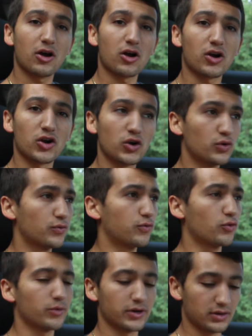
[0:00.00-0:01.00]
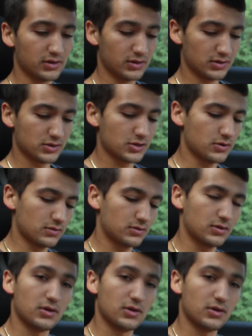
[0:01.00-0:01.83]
the car forward. So,